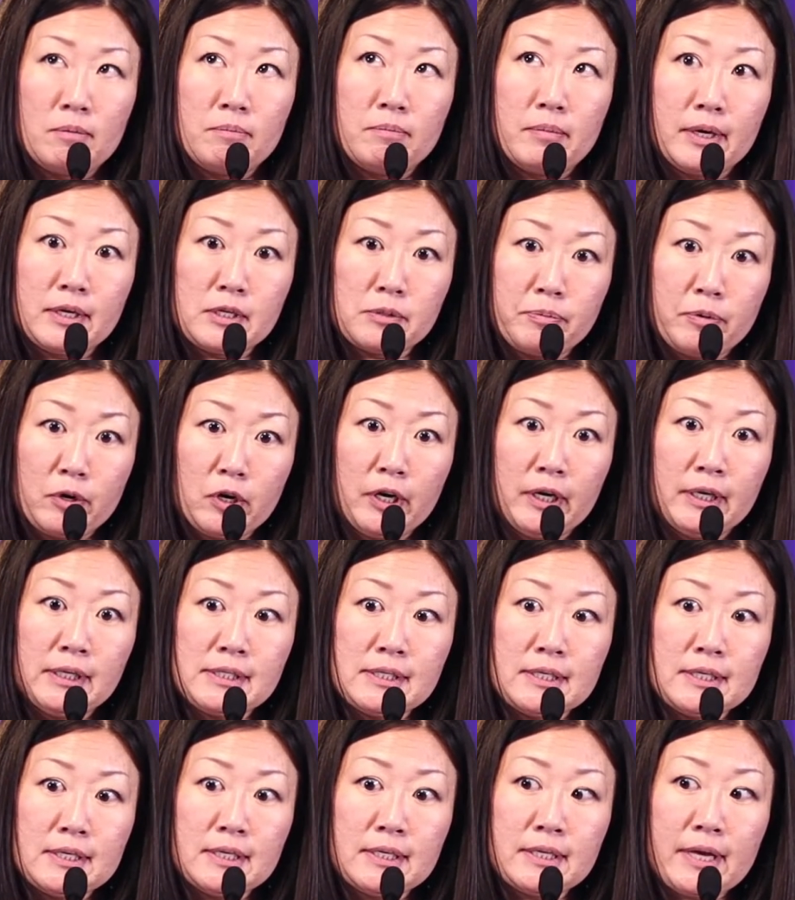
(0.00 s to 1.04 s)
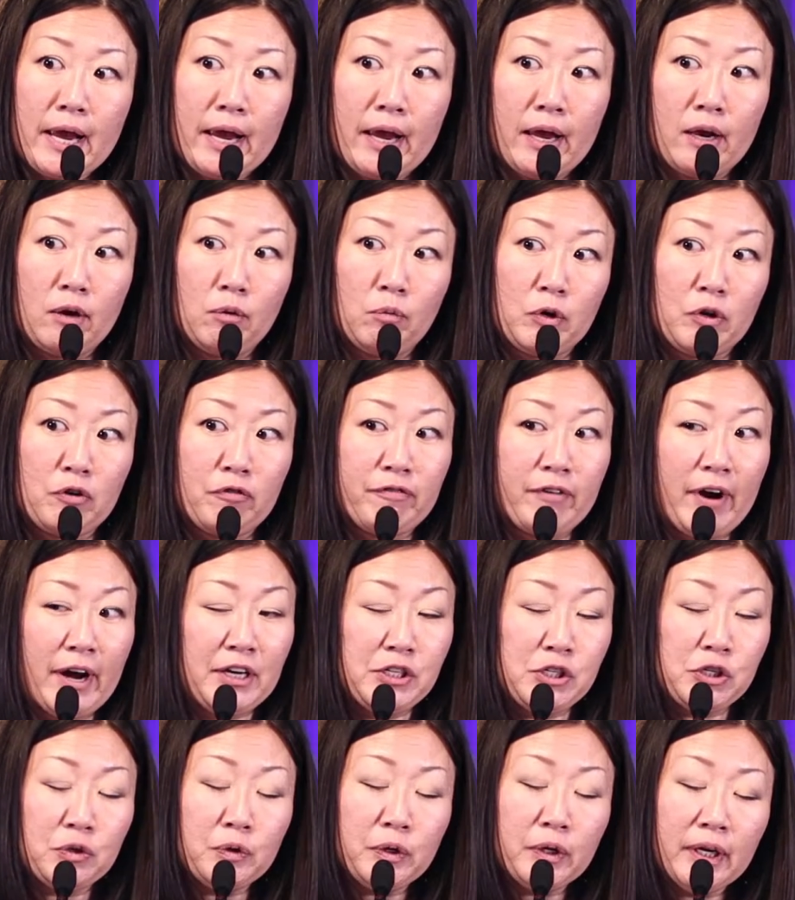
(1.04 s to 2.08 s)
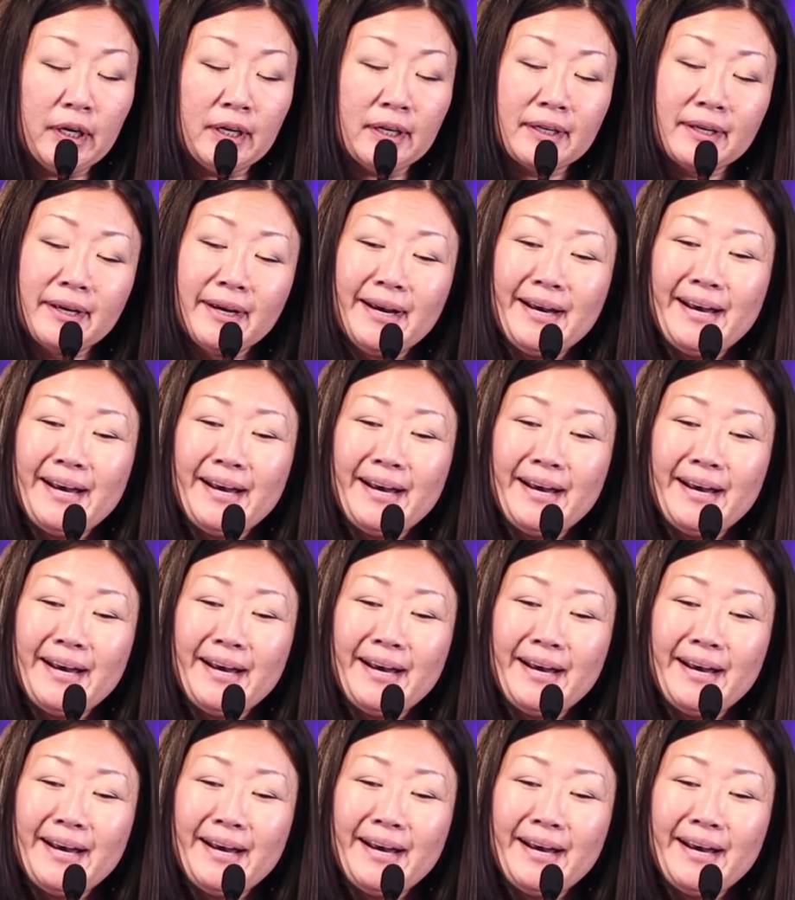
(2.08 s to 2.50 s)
experiences, and we're fine-tuning